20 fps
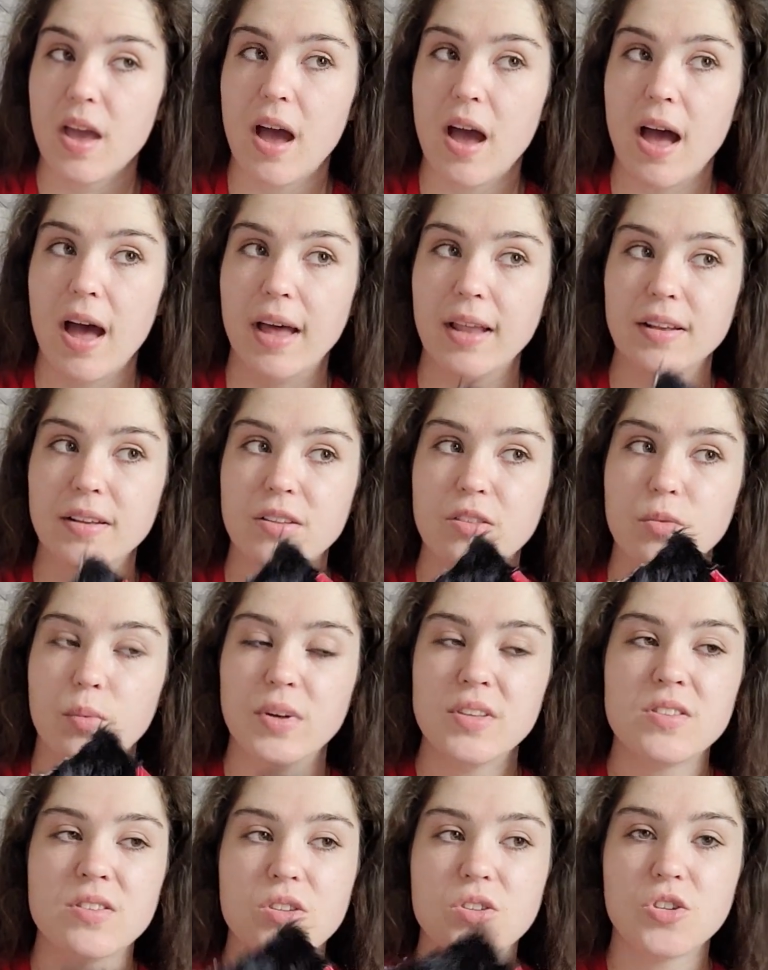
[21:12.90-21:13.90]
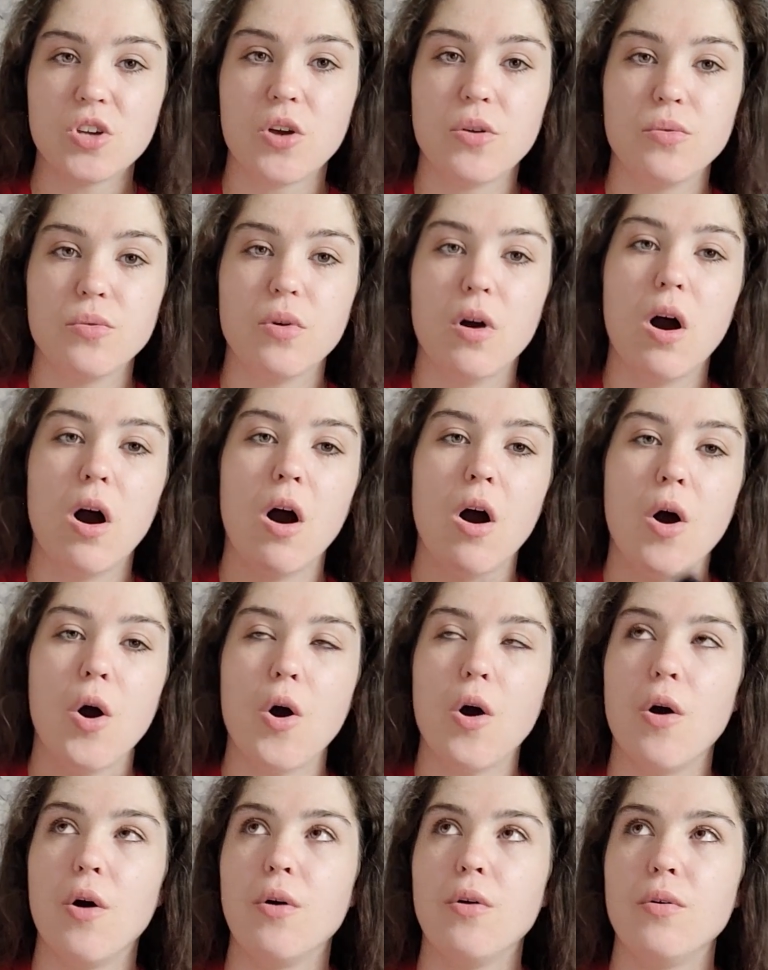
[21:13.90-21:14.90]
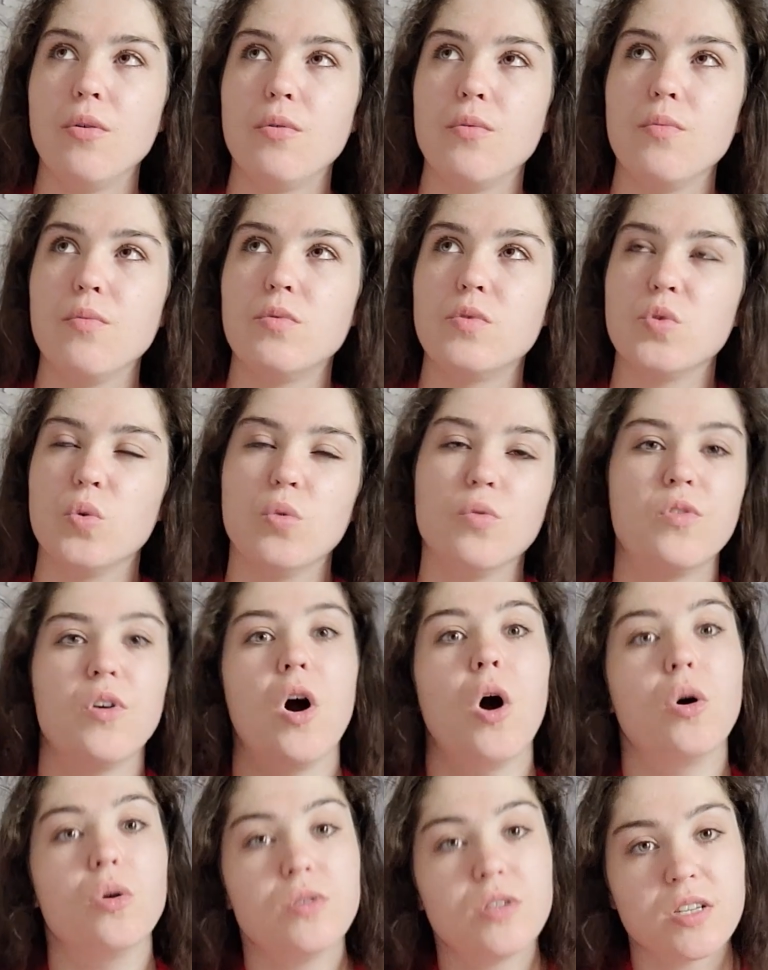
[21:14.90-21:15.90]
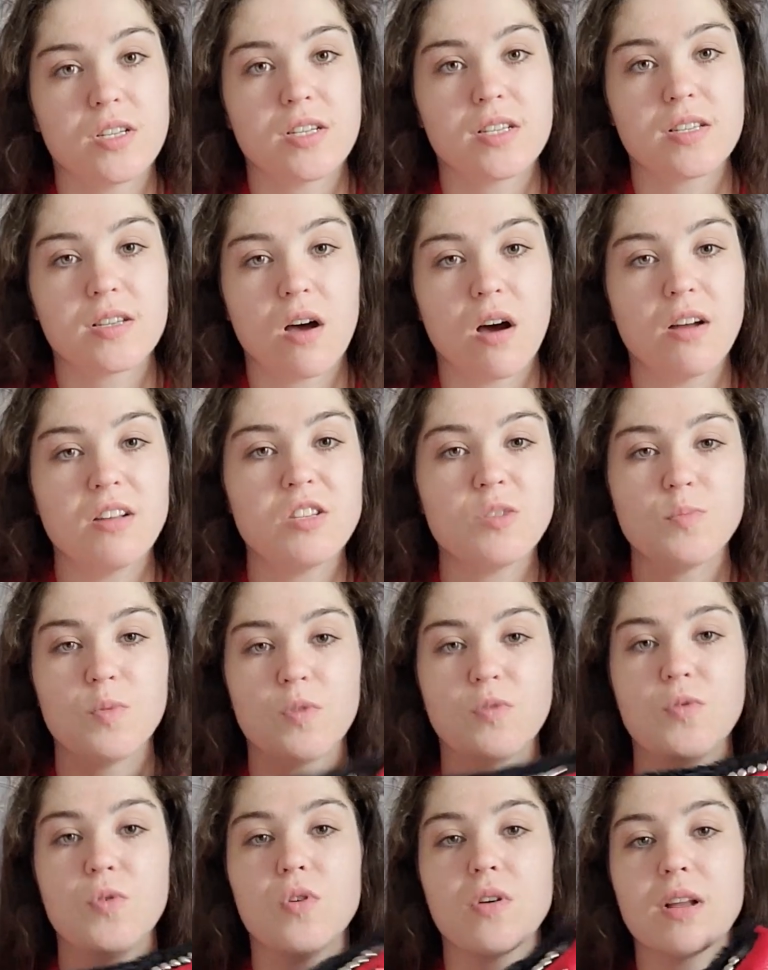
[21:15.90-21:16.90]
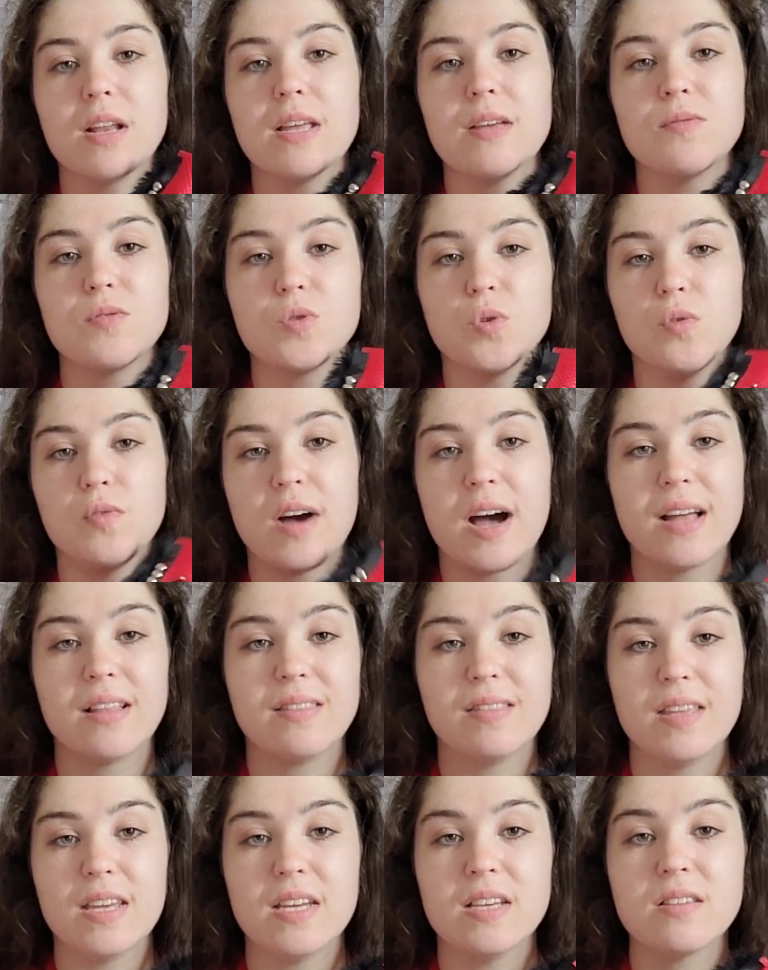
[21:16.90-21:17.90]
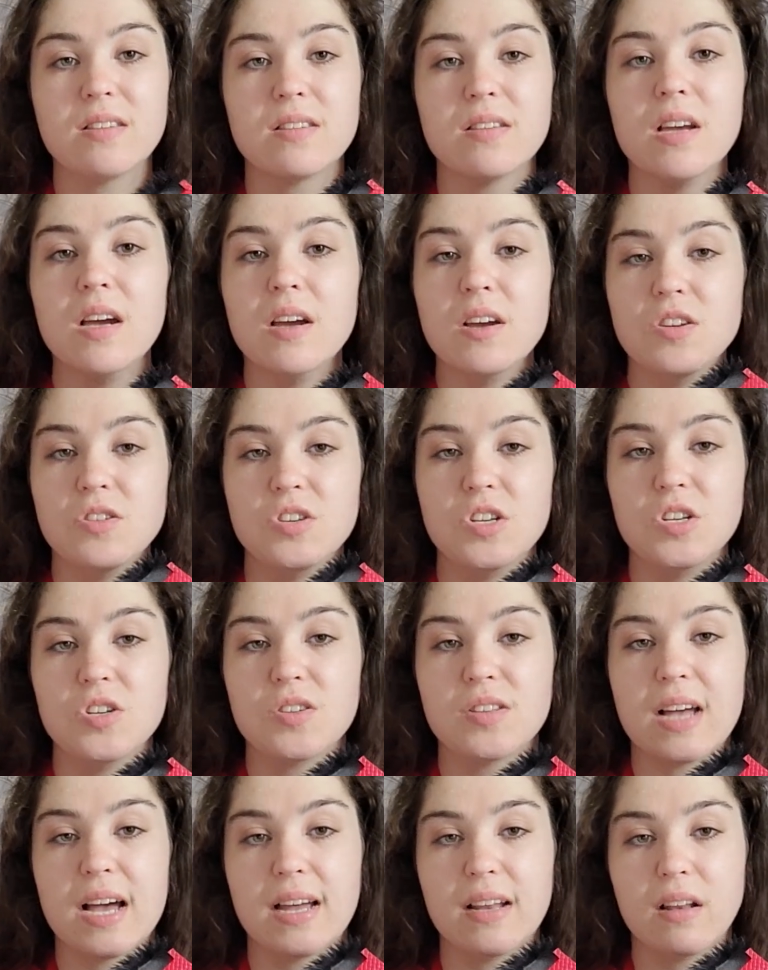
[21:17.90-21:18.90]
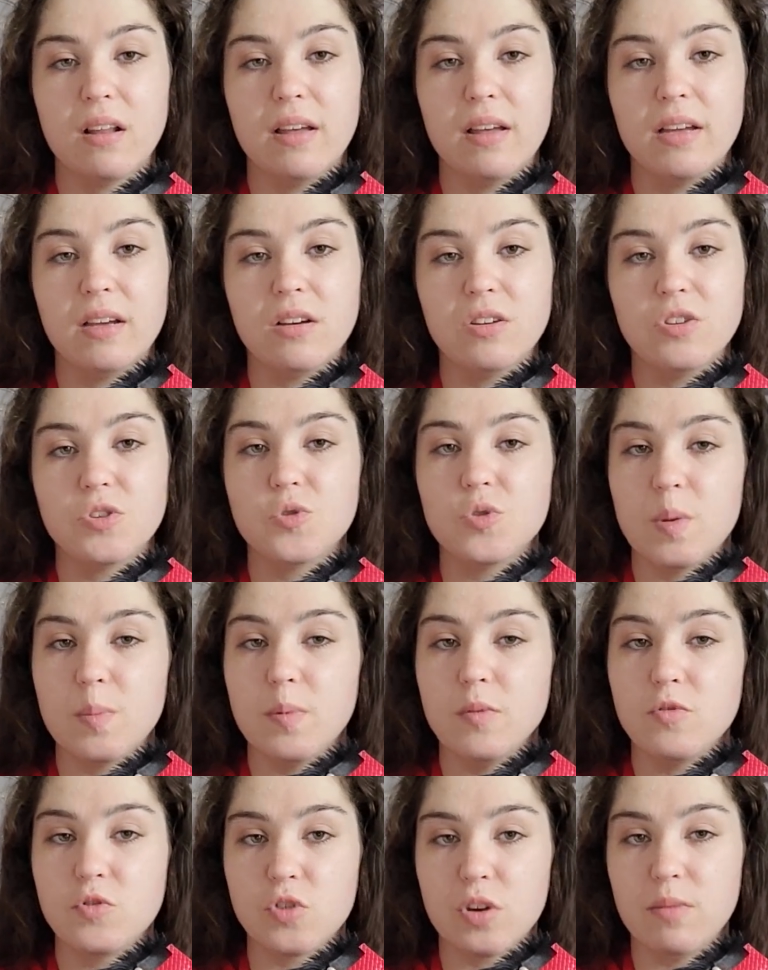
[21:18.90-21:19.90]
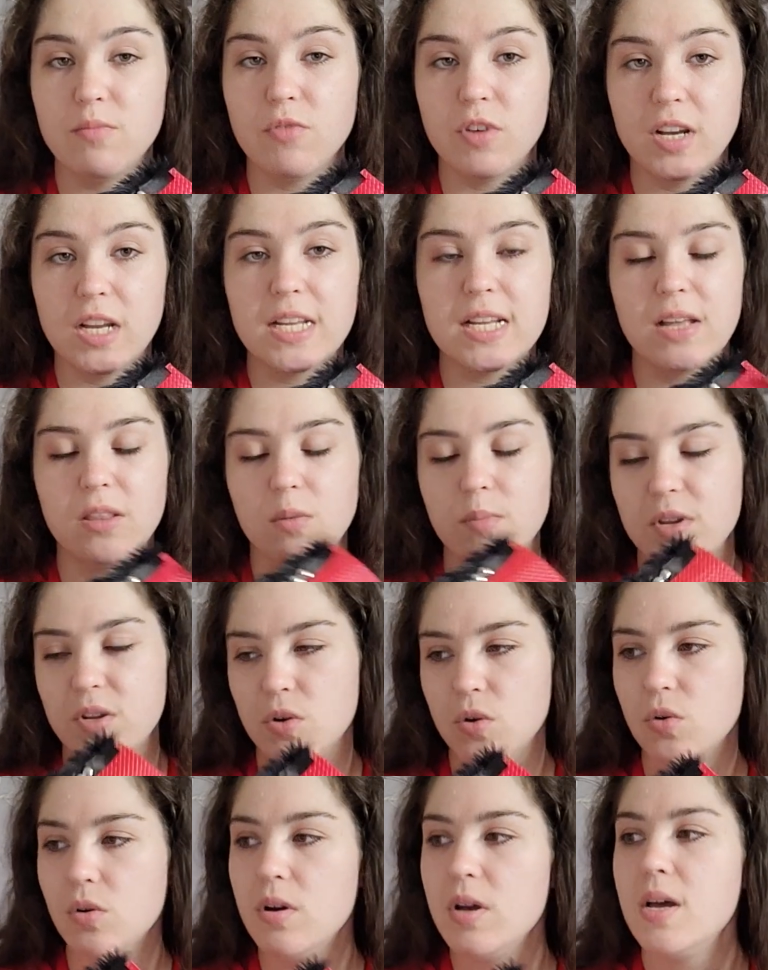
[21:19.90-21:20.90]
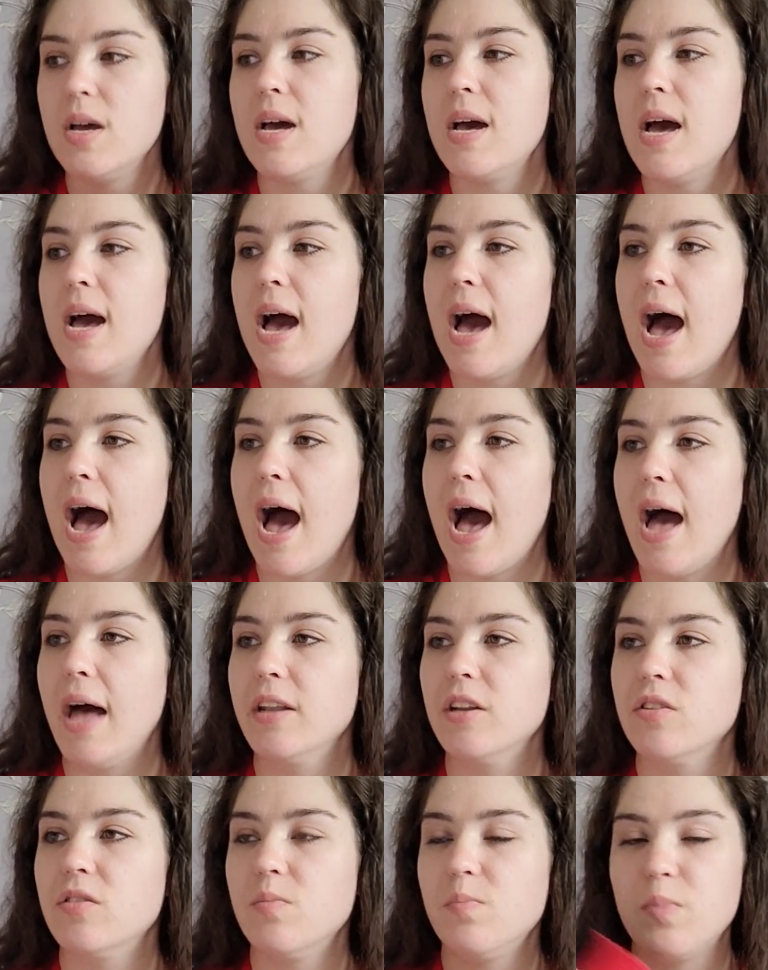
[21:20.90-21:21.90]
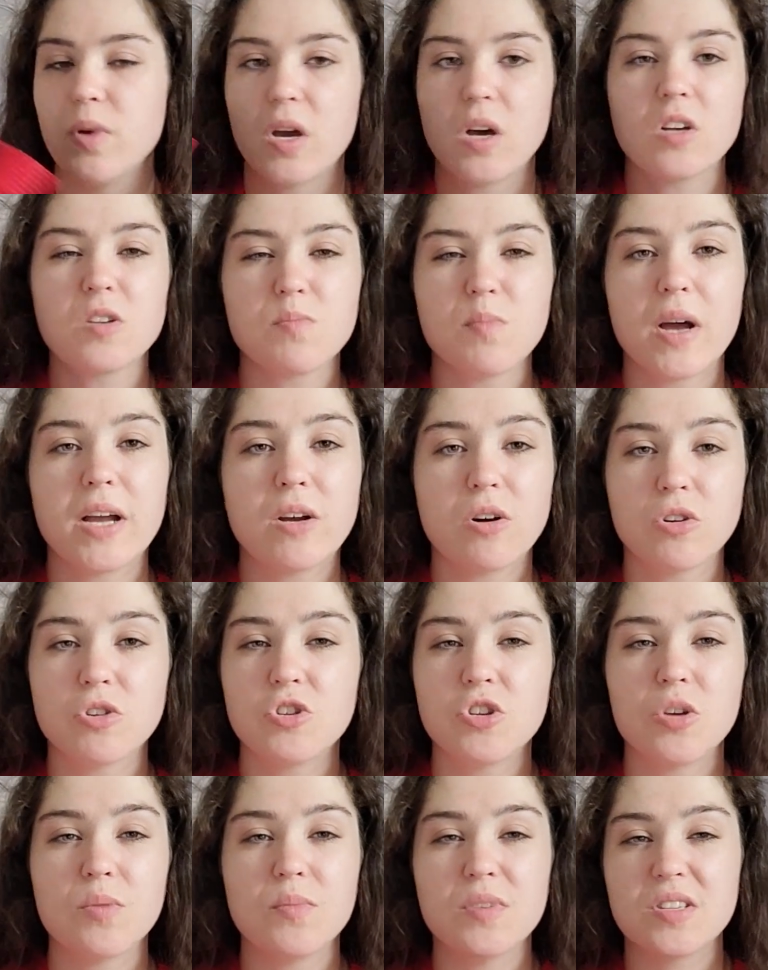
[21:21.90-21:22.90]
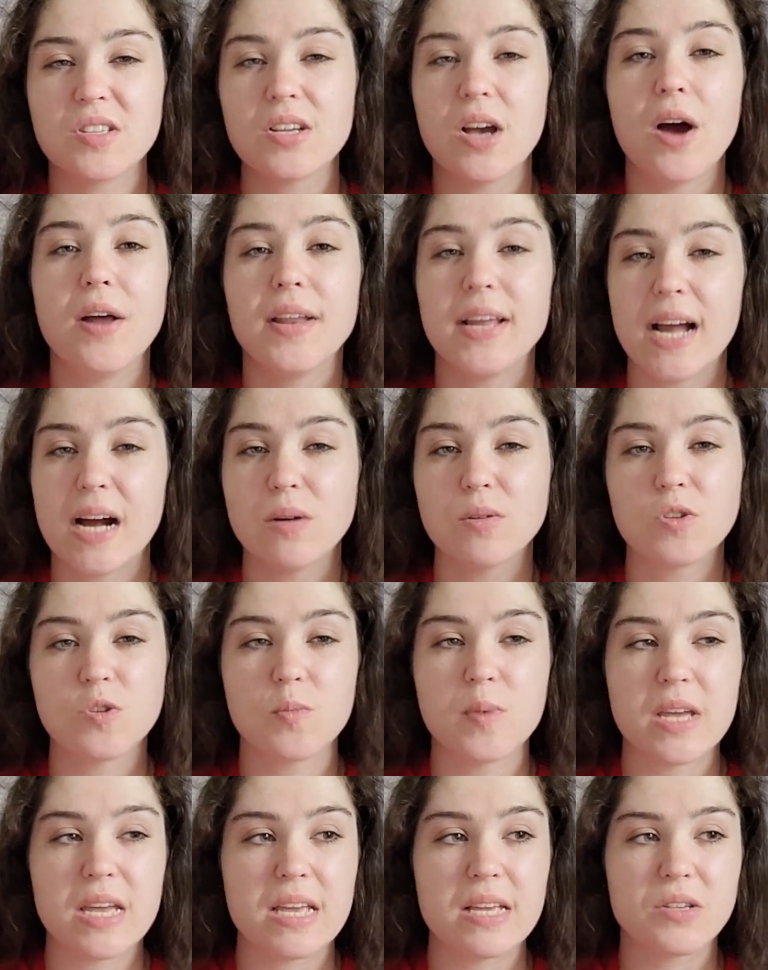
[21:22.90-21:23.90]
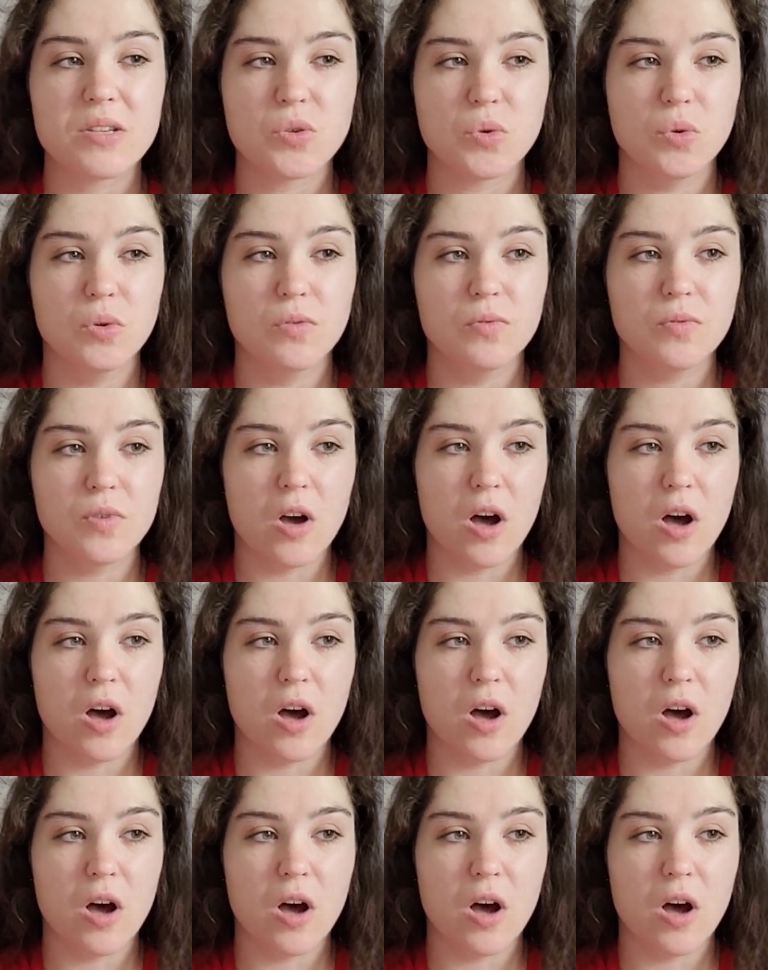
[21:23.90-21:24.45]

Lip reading: And the ones that don't are sort of the older designs. Before Cleves sort of had this, she just had like a strip of trim running down the middle. And because my costume is turning out to be sort of